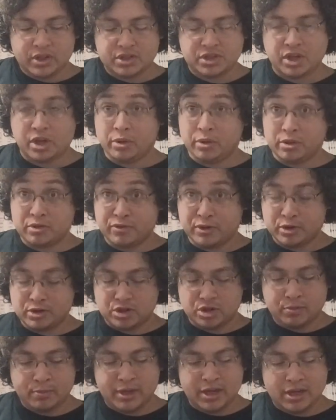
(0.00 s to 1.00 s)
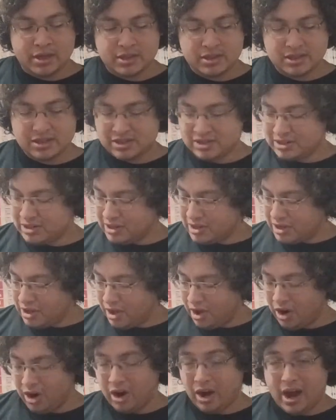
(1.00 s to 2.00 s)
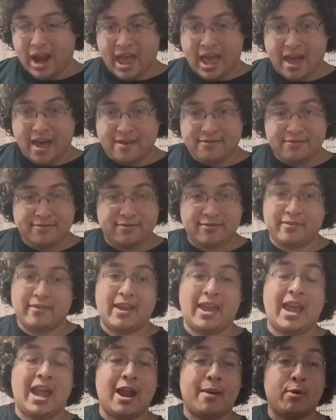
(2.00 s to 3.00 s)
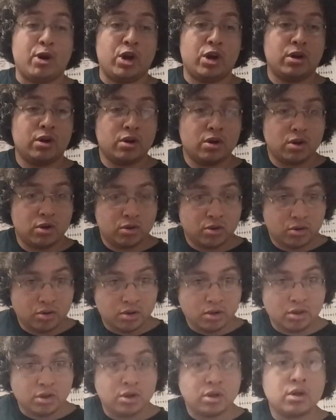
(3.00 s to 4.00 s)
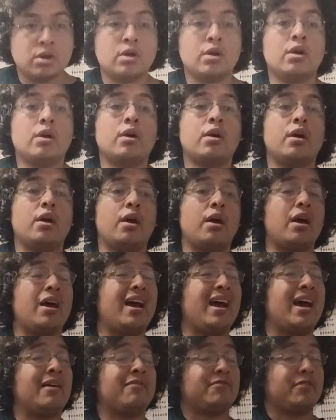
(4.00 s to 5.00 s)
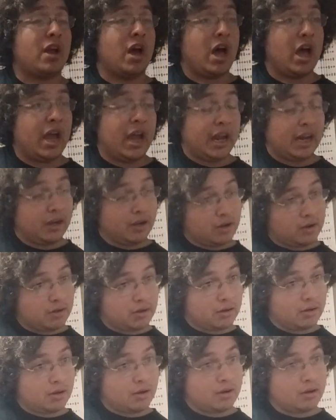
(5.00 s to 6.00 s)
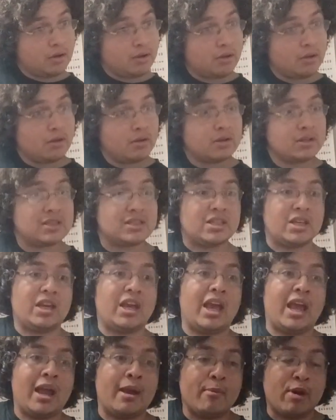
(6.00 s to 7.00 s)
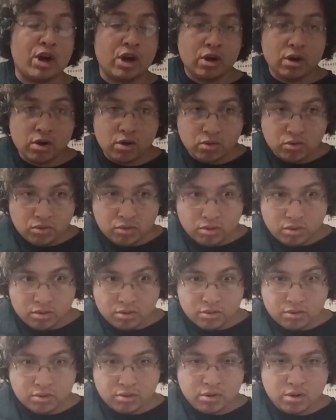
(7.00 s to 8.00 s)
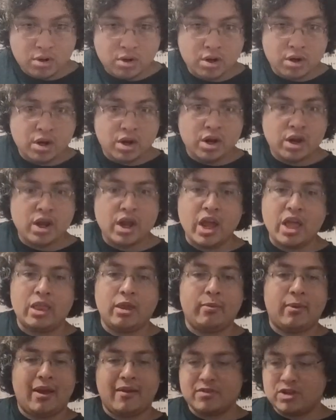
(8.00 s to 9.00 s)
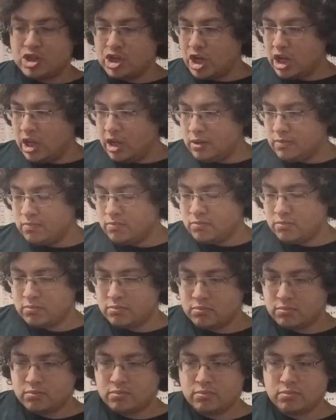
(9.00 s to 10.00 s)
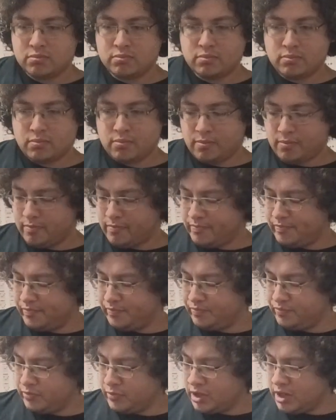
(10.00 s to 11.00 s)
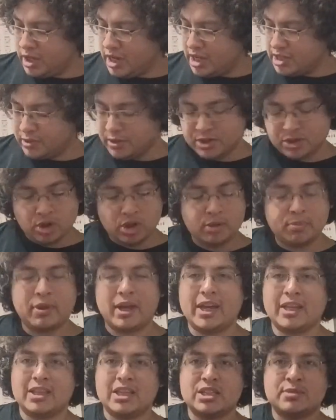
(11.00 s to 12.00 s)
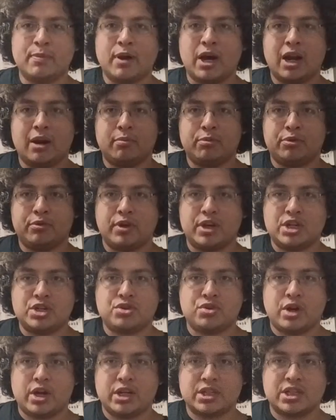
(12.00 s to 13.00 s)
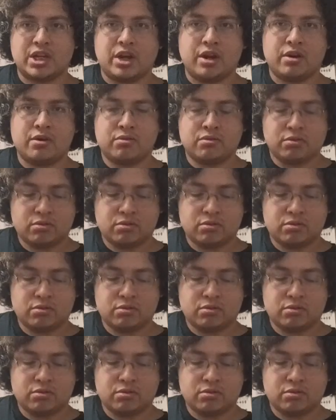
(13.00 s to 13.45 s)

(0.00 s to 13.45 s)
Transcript: So those first 2 beats are F hammer, F9, C hammer, and then we have a G. And so he's only playing these bottom 3 strings here.